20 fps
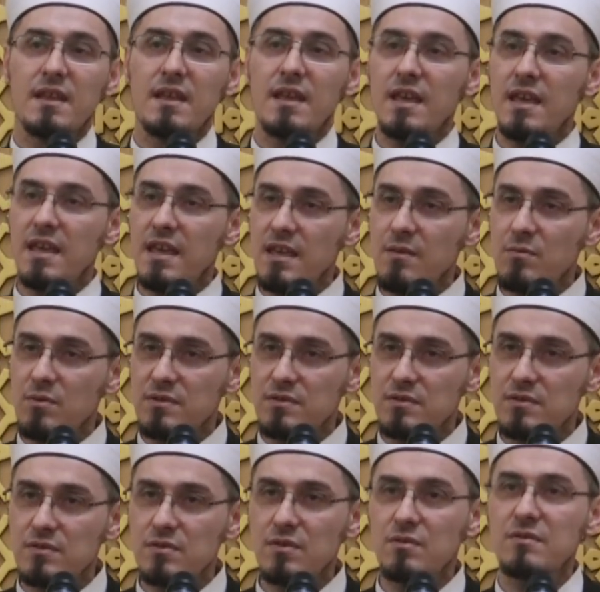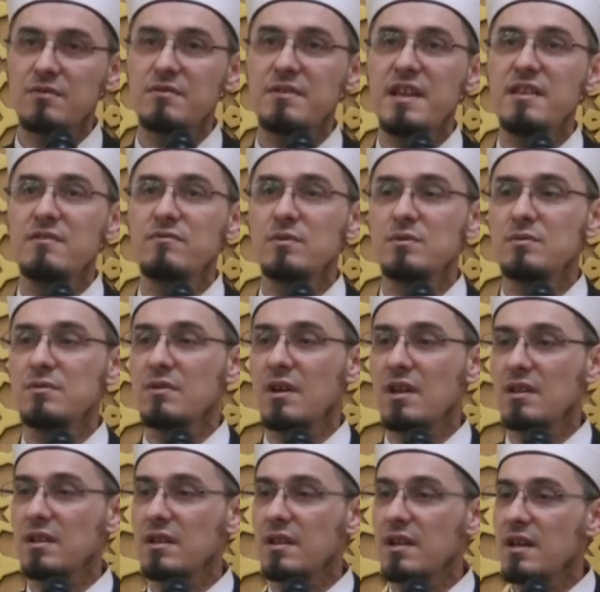He was so grateful to
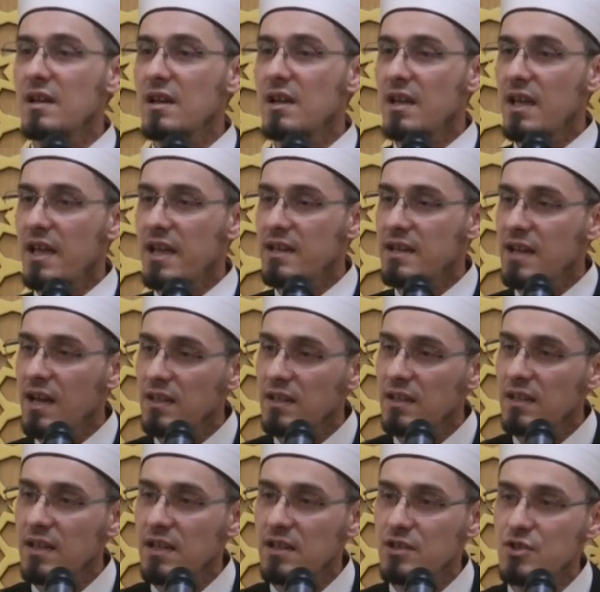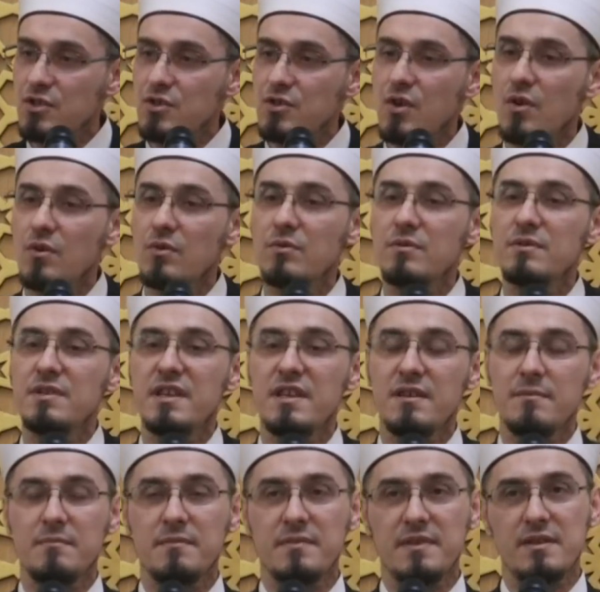Allah and Allah showed
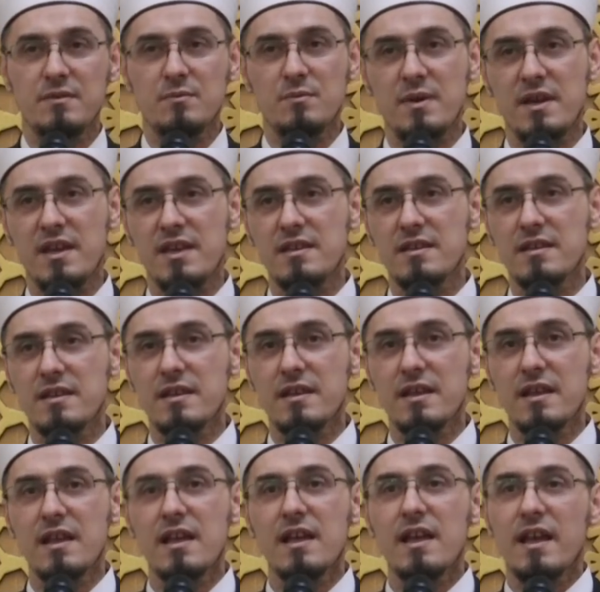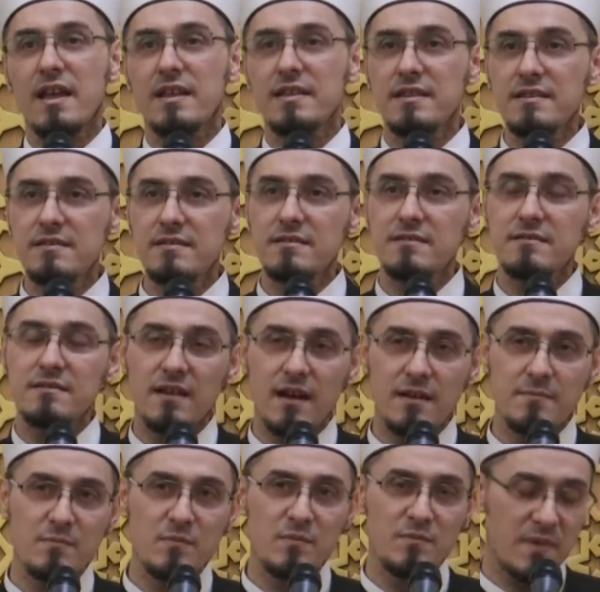him the way. And this is,
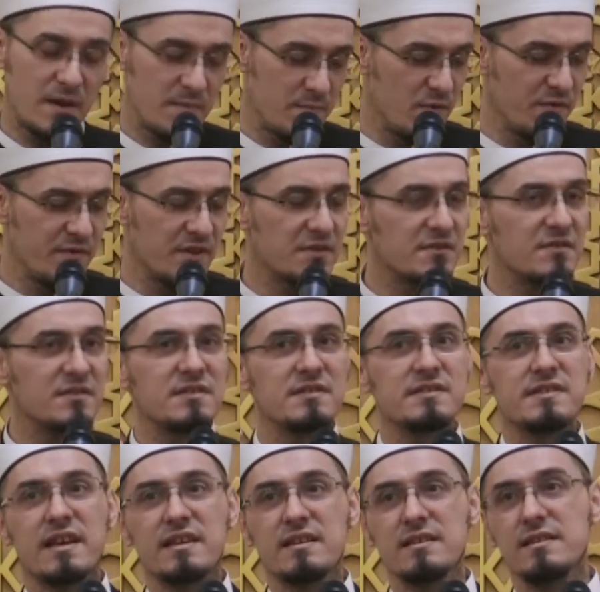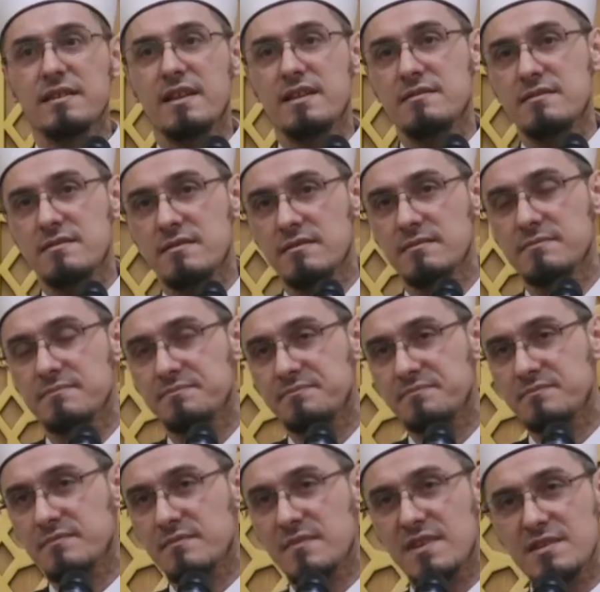I'm moving to the second lesson.
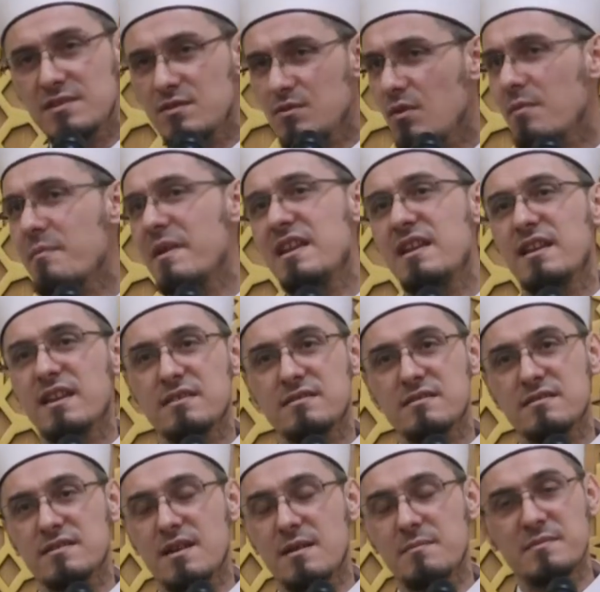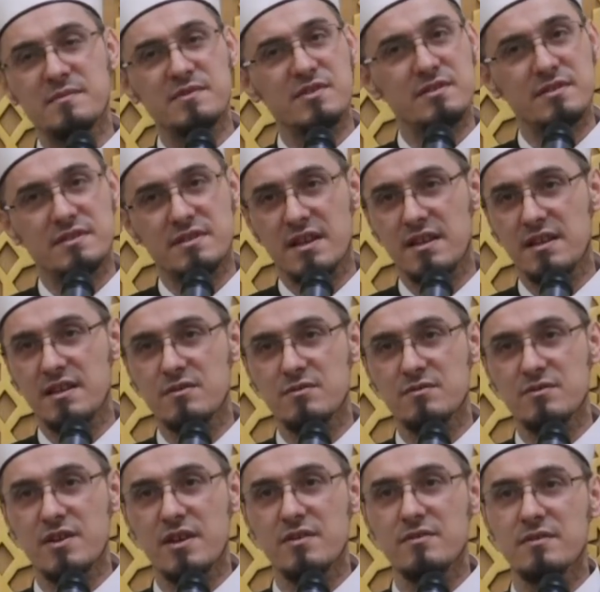There's so many lessons, I'm just telling
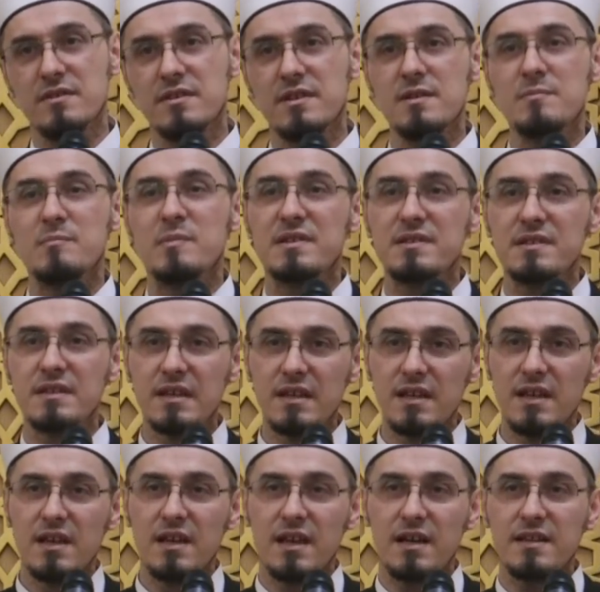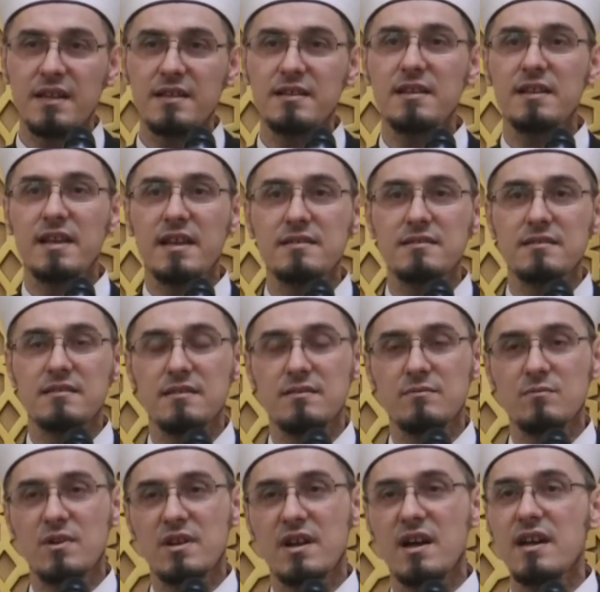you genuinely, but another lesson,
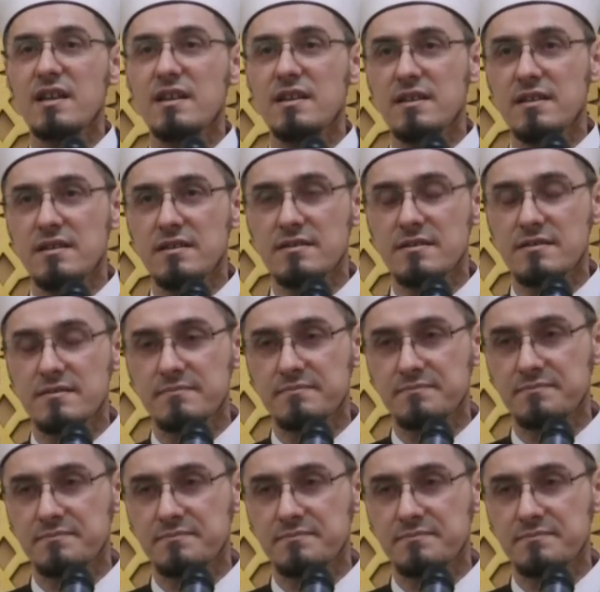what I learned.